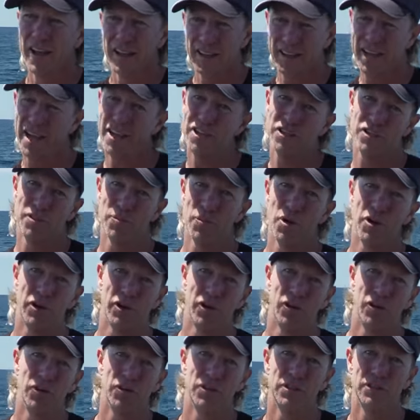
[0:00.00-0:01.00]
catch them on
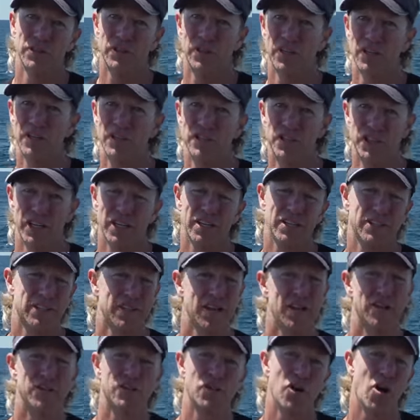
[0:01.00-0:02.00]
lures,
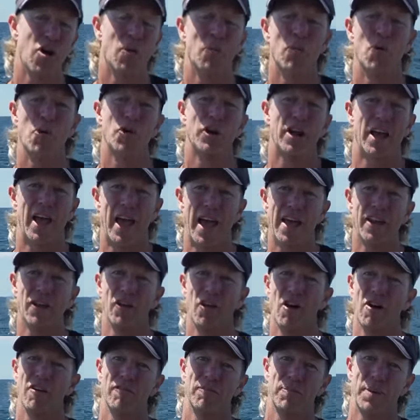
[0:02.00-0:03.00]
jigs, top water, and
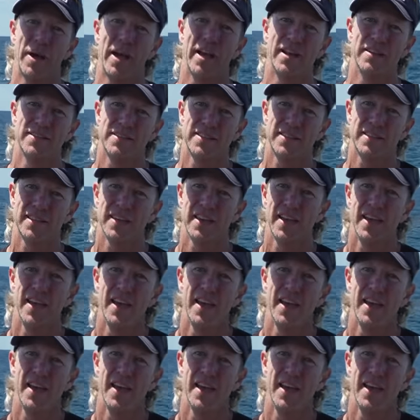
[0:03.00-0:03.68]
live baits,